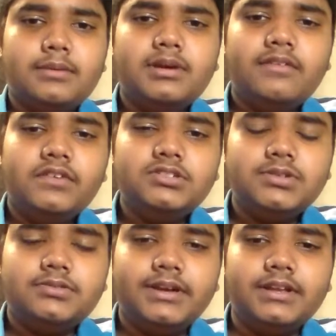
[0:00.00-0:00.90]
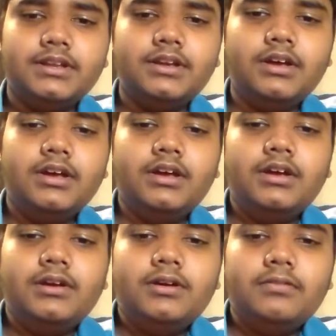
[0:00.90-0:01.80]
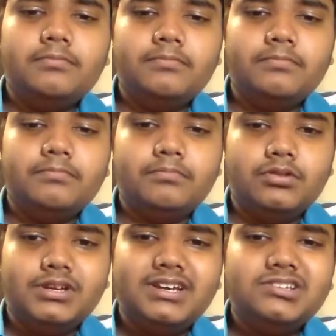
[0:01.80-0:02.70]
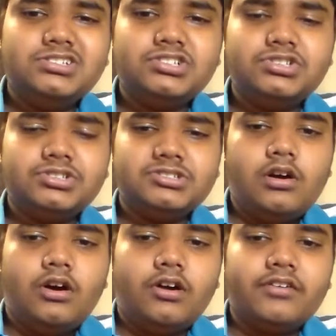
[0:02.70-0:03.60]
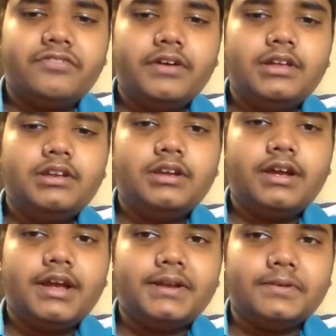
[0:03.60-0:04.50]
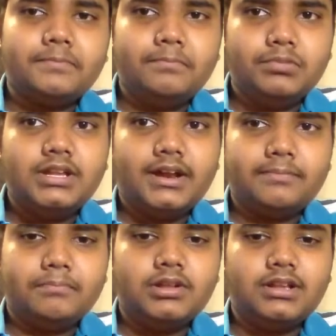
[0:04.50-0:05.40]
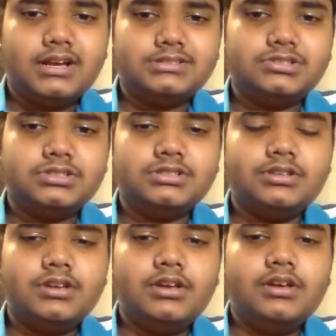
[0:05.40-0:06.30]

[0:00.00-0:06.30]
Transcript: I'm confused between Bleach, Orphan, and Blood Plus.